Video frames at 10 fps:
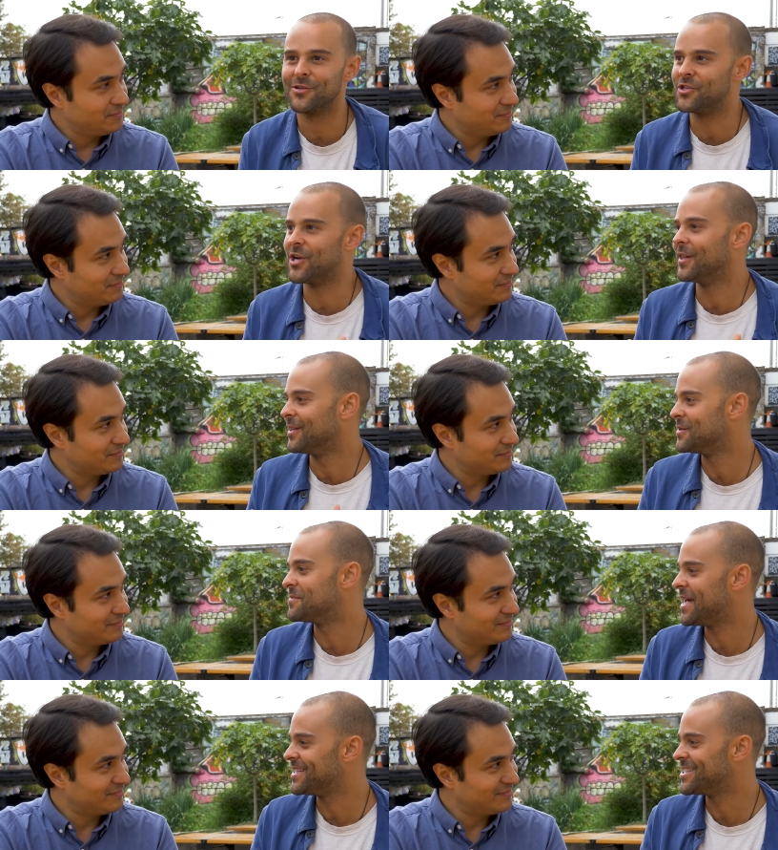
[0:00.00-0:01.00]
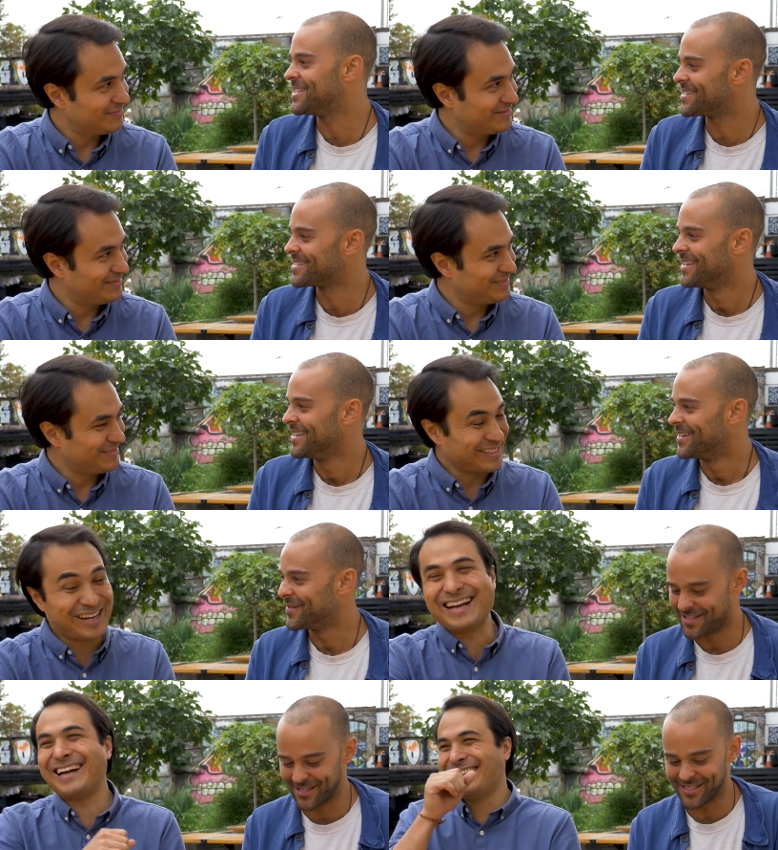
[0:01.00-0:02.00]
Speaker 1: are John Lewis bed sheets,
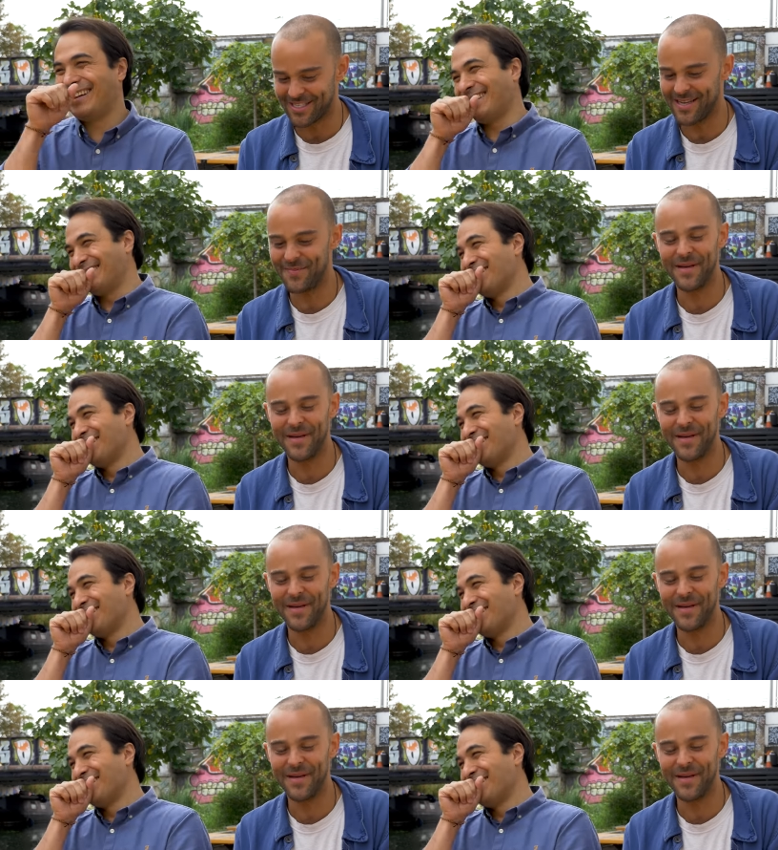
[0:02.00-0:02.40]
which you'll see a